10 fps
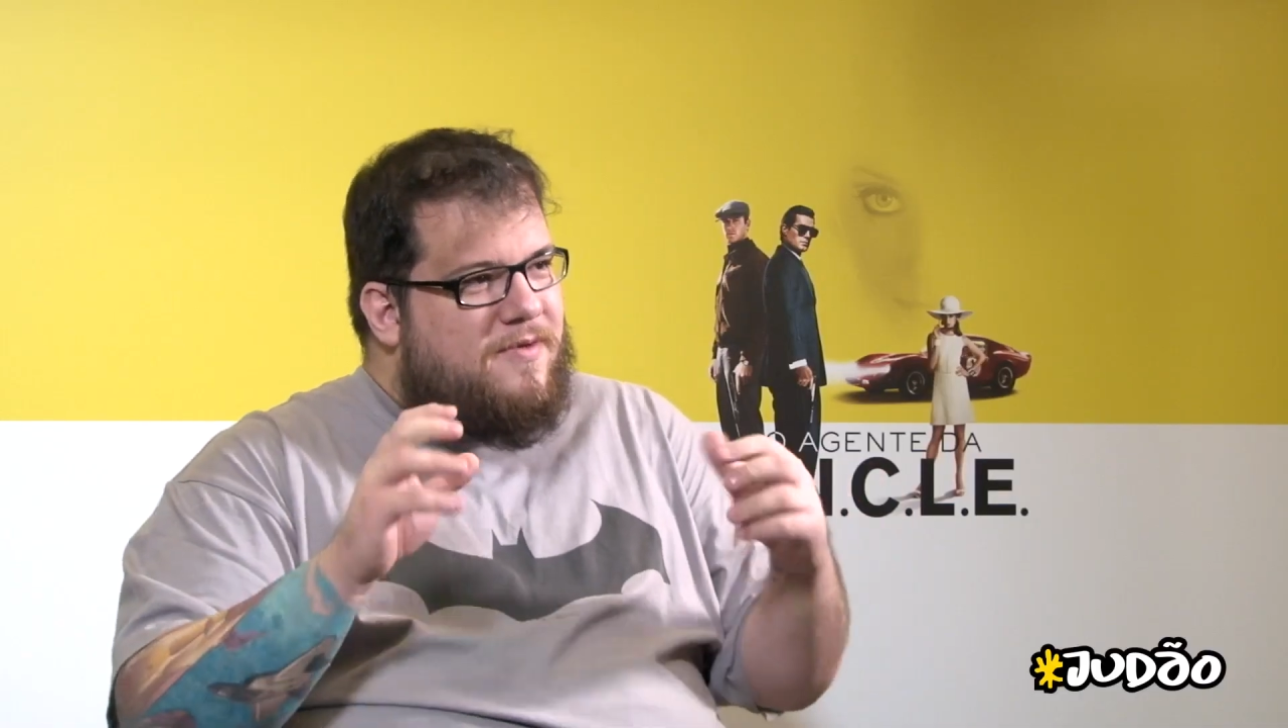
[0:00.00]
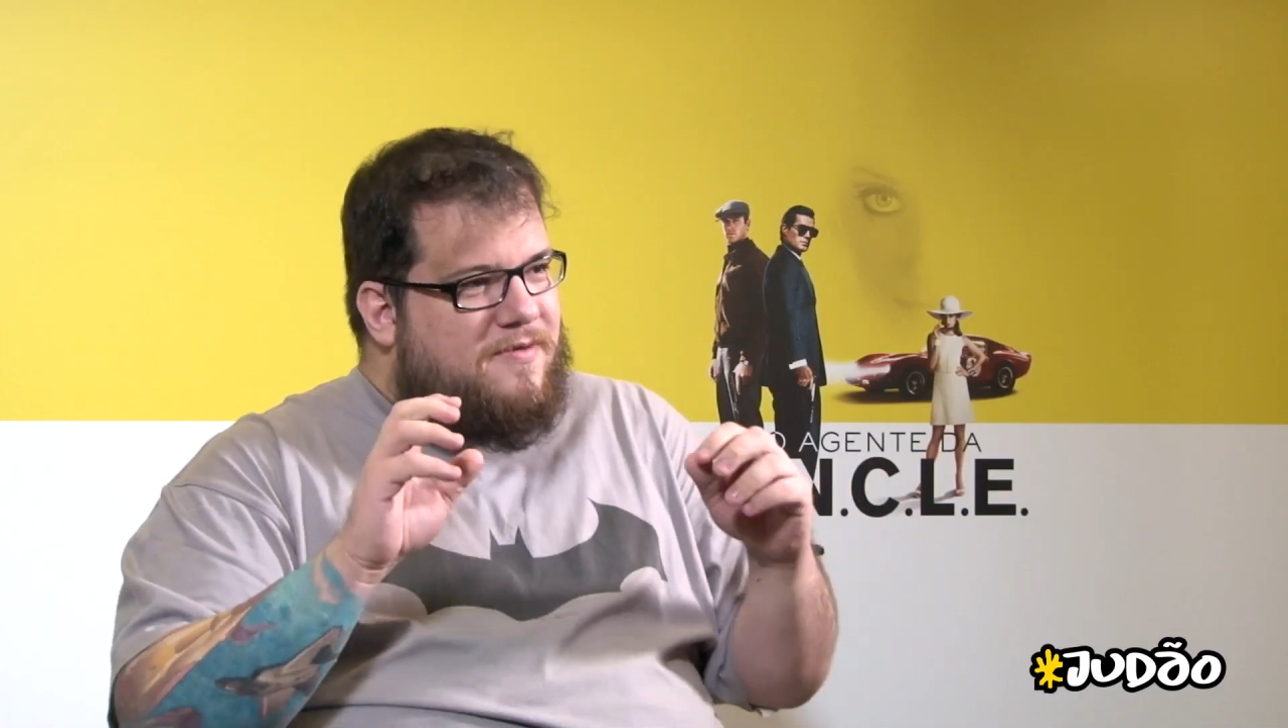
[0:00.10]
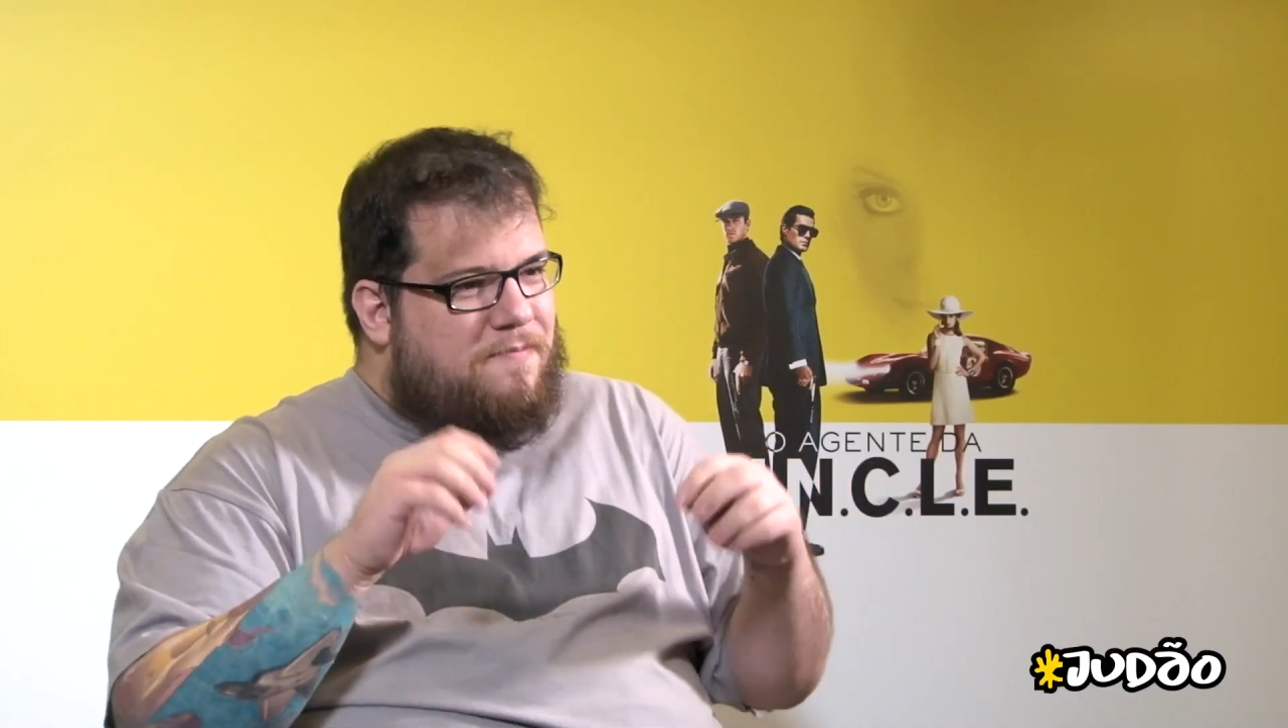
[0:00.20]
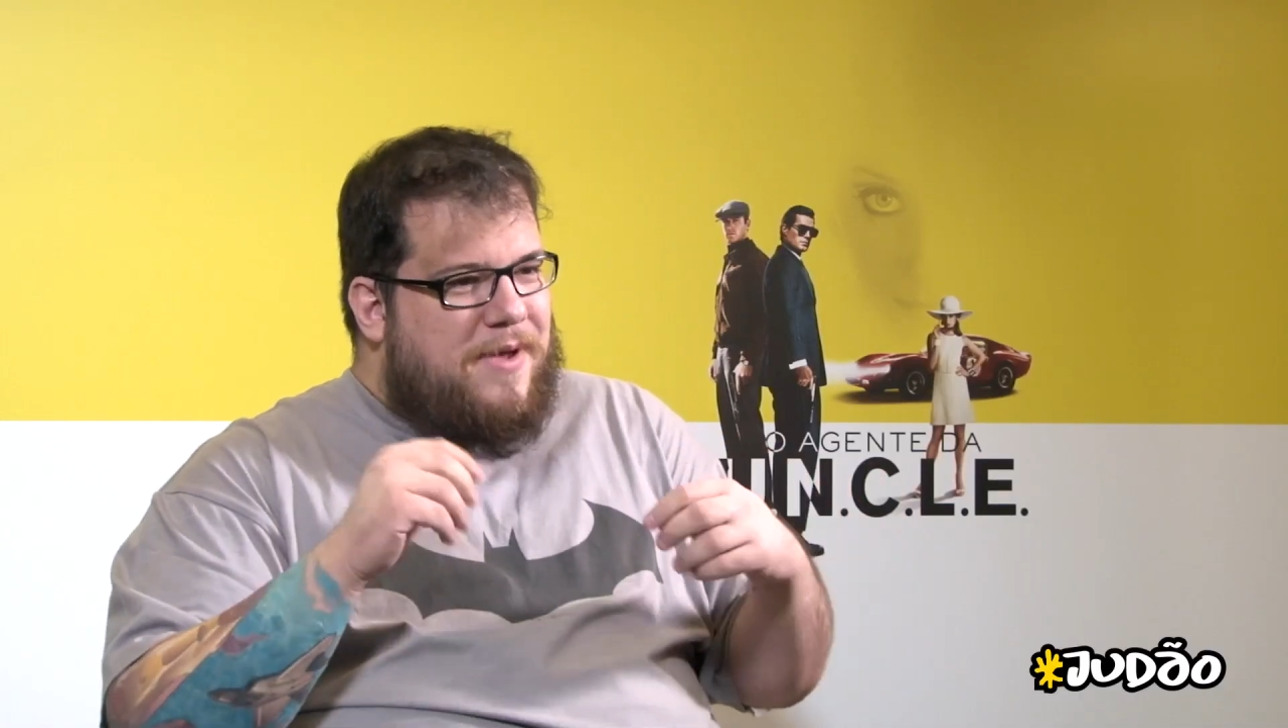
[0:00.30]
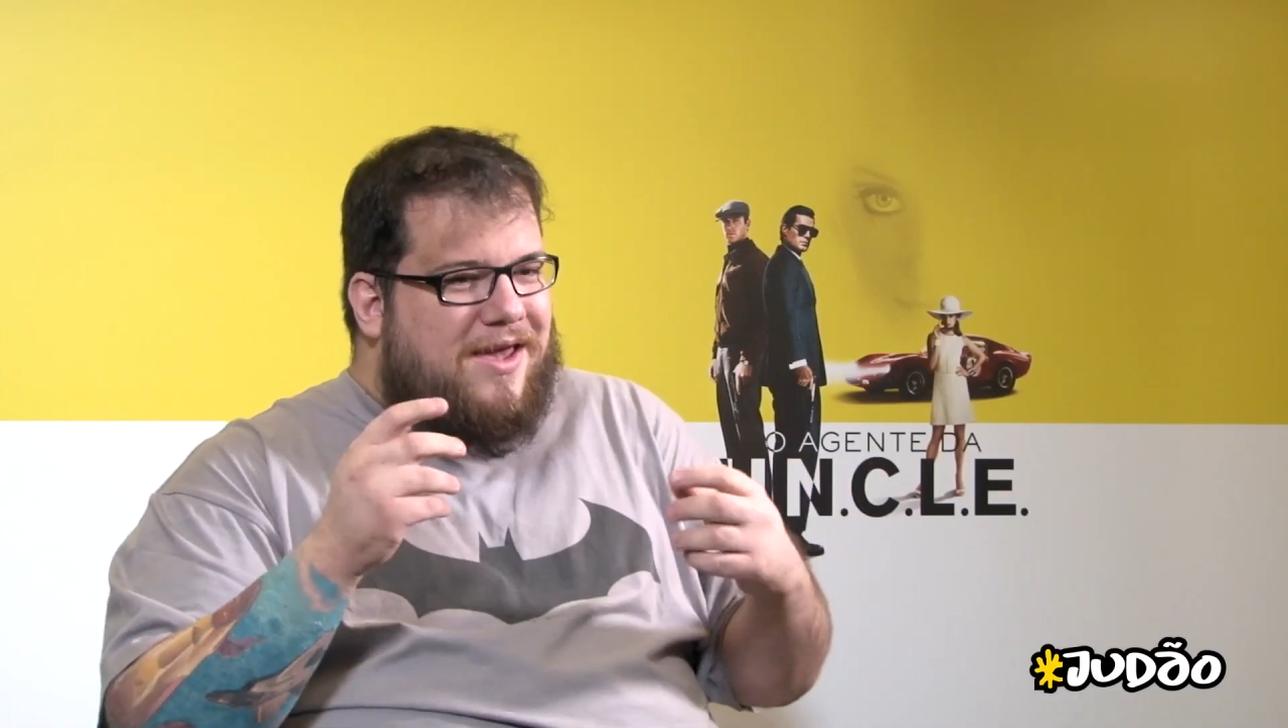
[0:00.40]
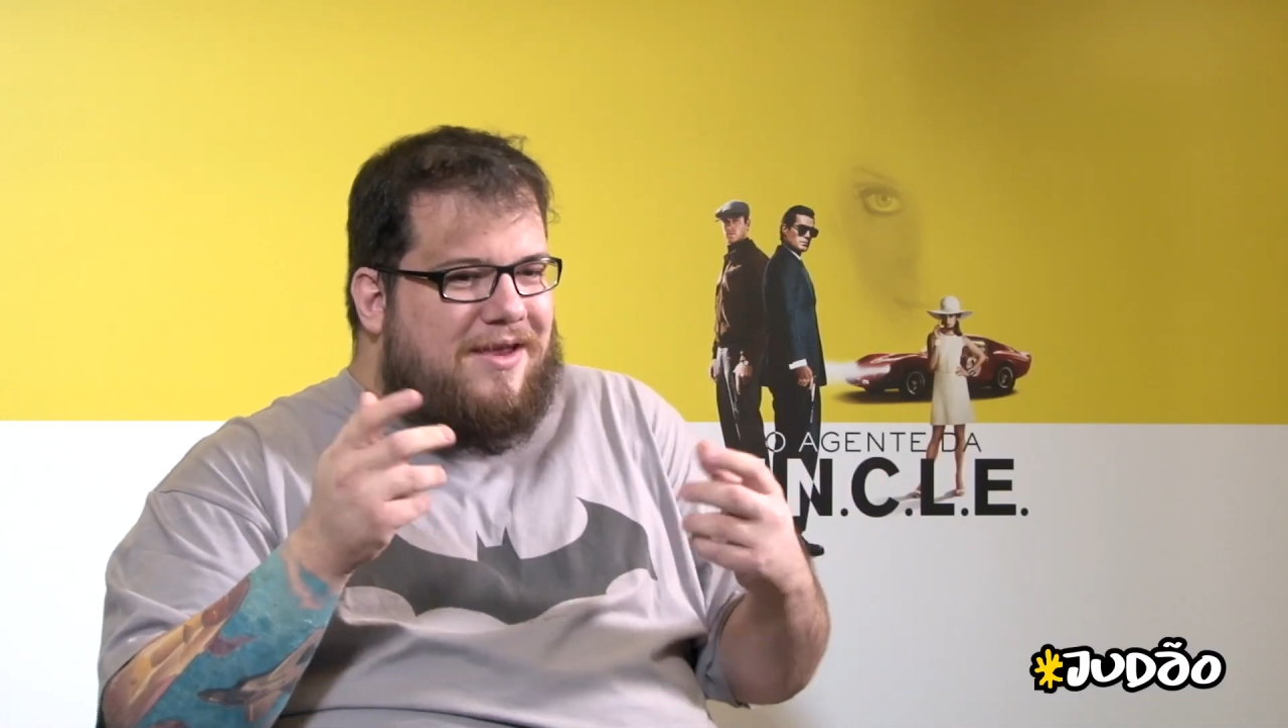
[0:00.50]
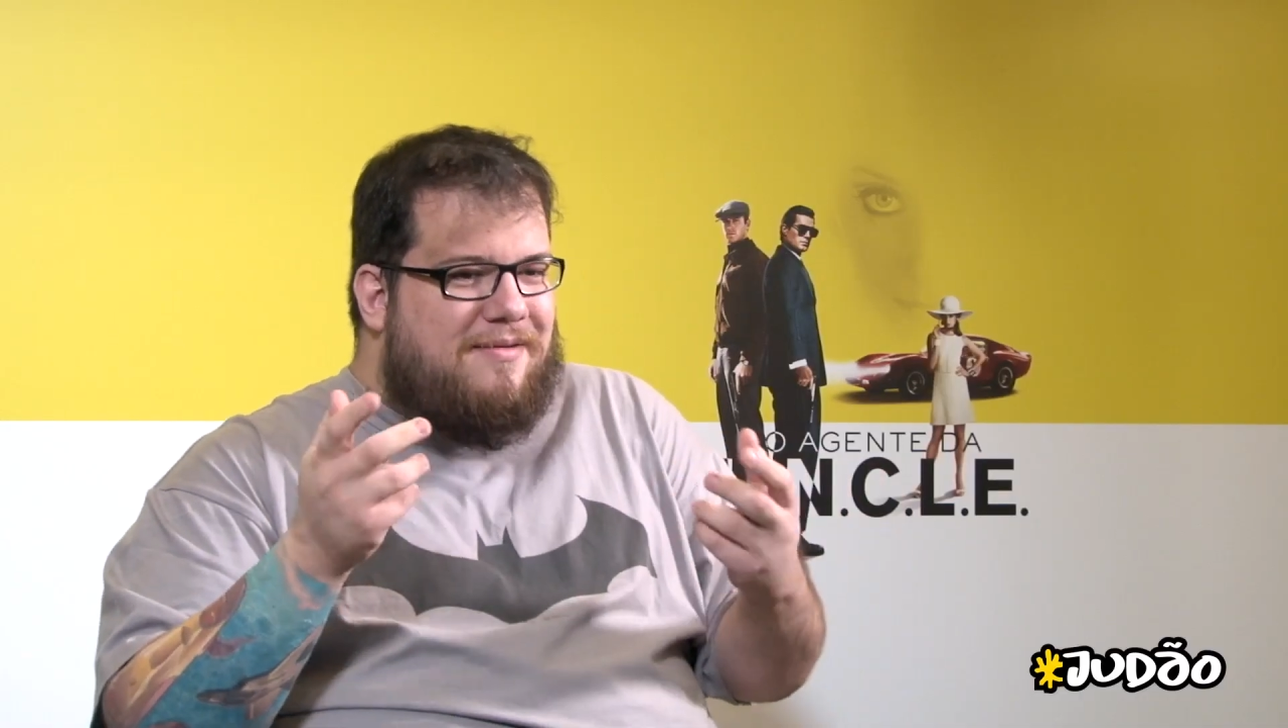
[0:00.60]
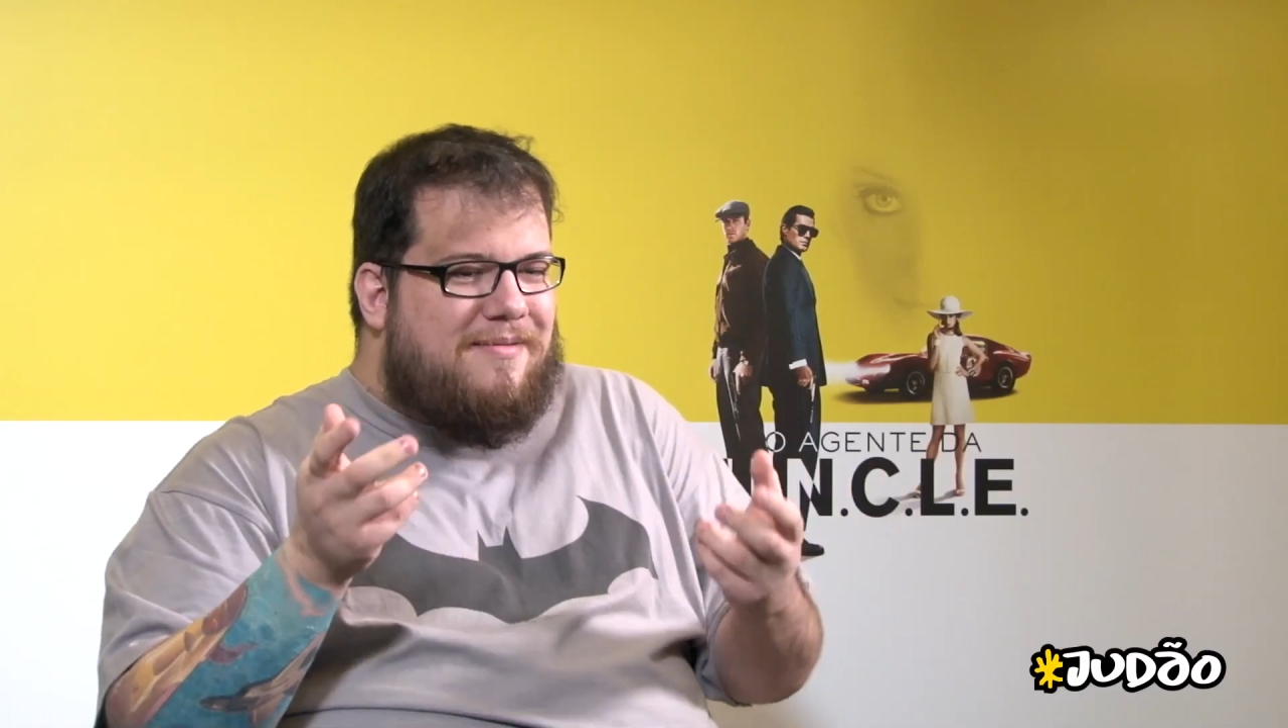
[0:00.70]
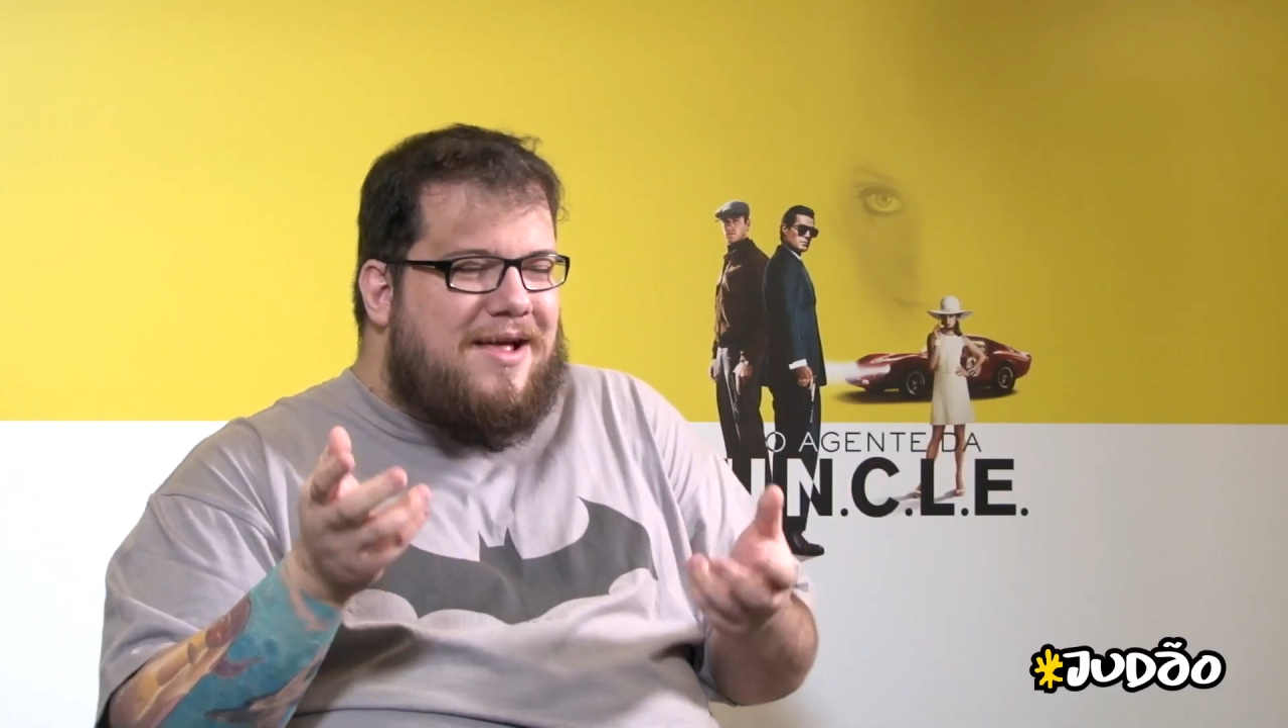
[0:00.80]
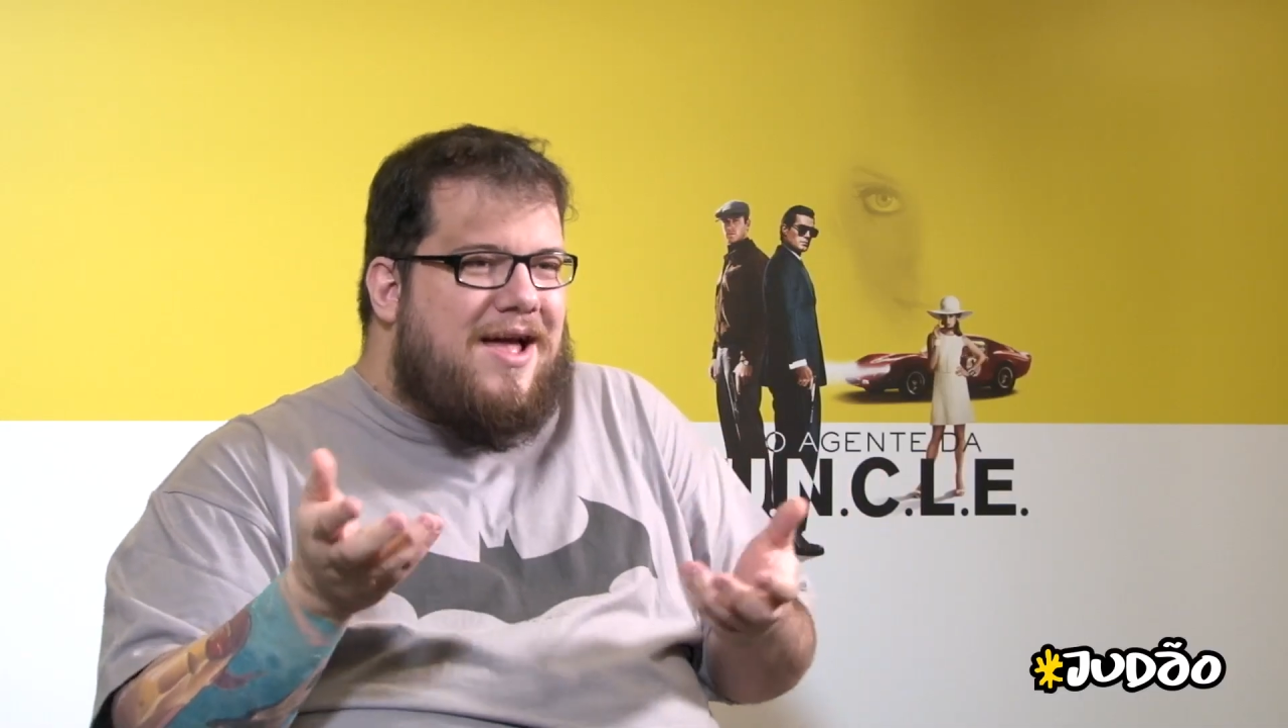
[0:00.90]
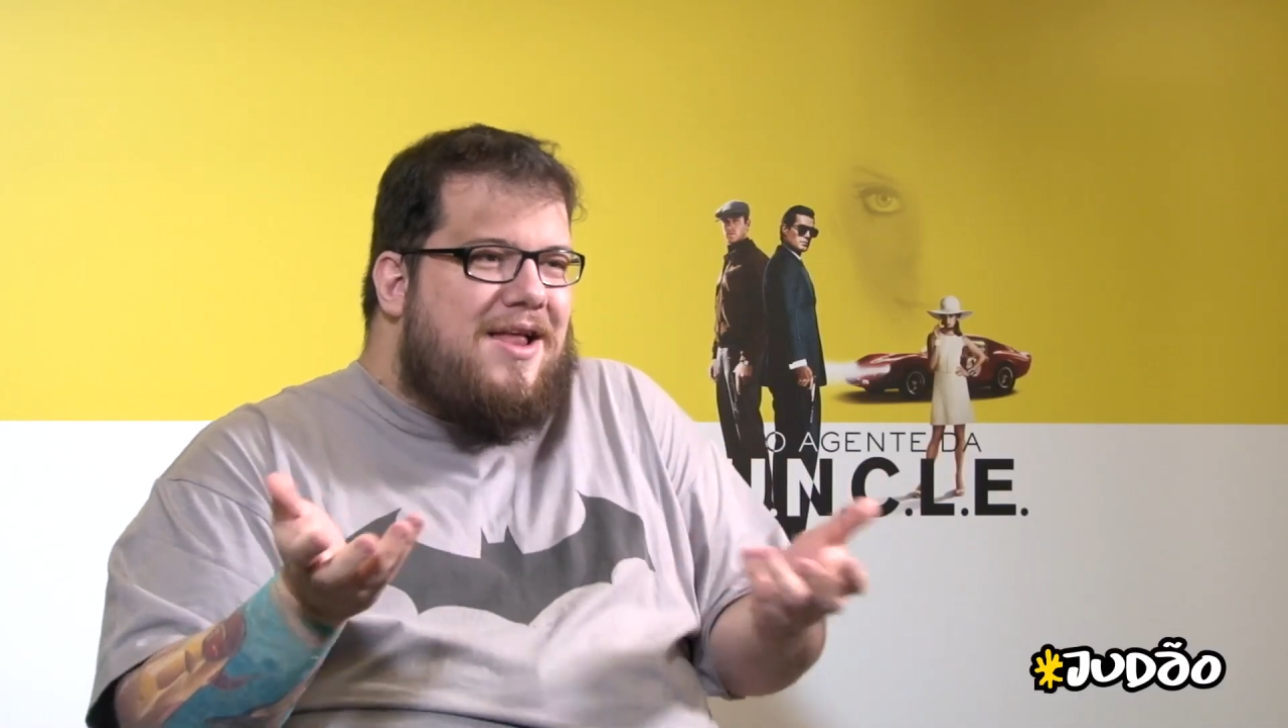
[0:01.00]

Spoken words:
speaking?